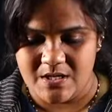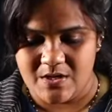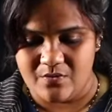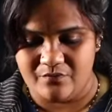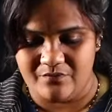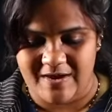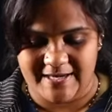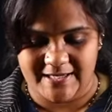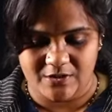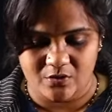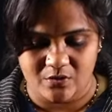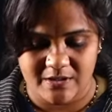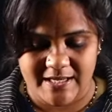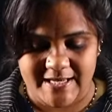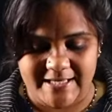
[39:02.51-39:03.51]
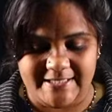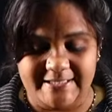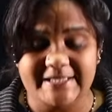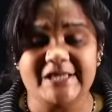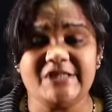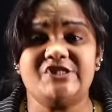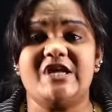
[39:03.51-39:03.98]
Very good.
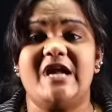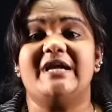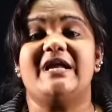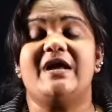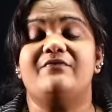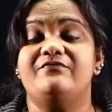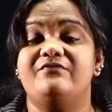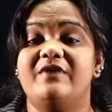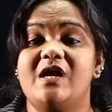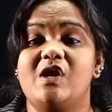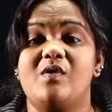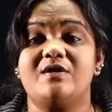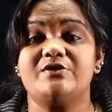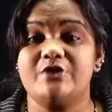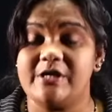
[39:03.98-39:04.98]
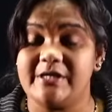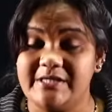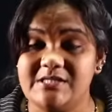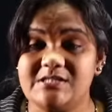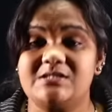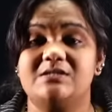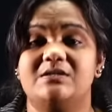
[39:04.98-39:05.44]
Each and every question
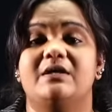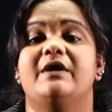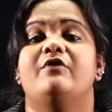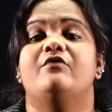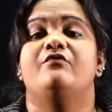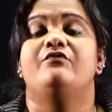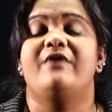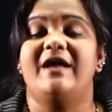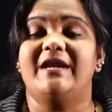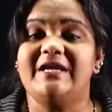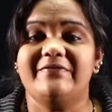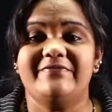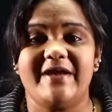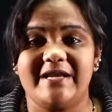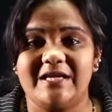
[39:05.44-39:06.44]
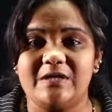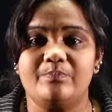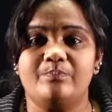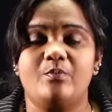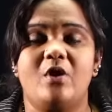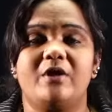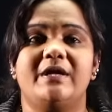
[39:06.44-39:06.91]
is very, very
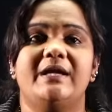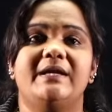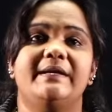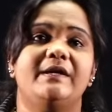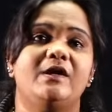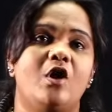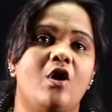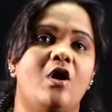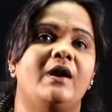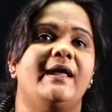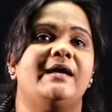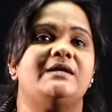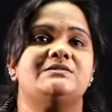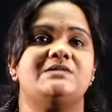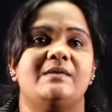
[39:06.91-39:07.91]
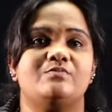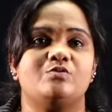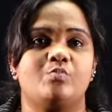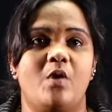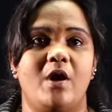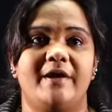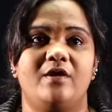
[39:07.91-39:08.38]
important in all exams
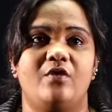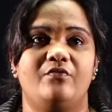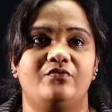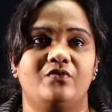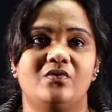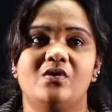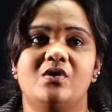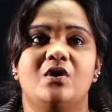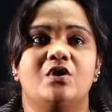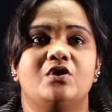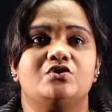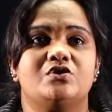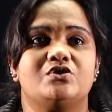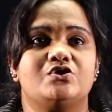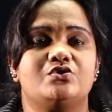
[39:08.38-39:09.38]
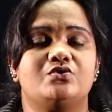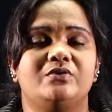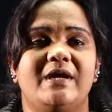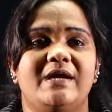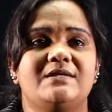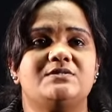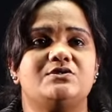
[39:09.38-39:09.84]
point of view. So
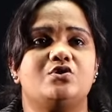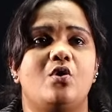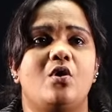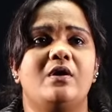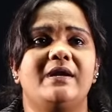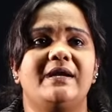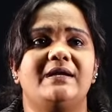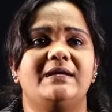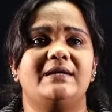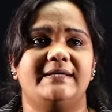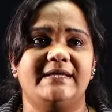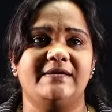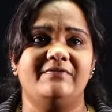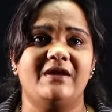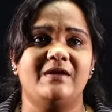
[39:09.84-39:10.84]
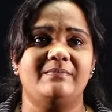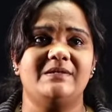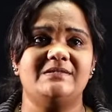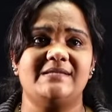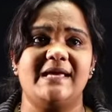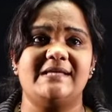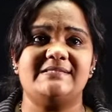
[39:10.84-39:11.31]
students, don't even miss
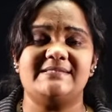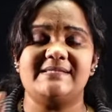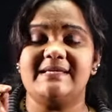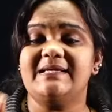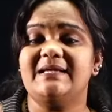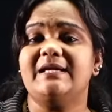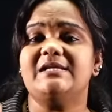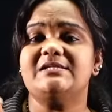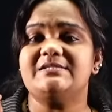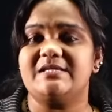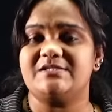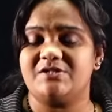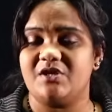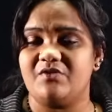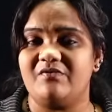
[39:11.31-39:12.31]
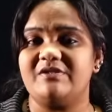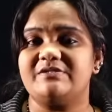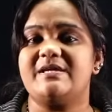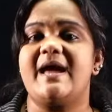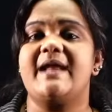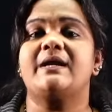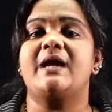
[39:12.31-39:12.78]
a single session which
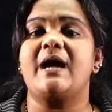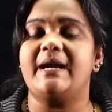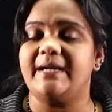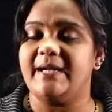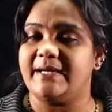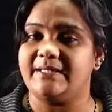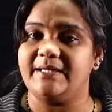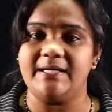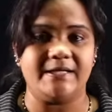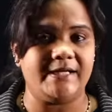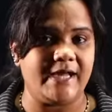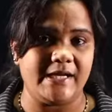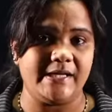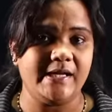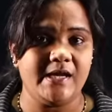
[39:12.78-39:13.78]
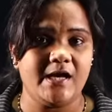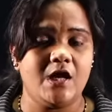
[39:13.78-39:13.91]
I am conducting daily.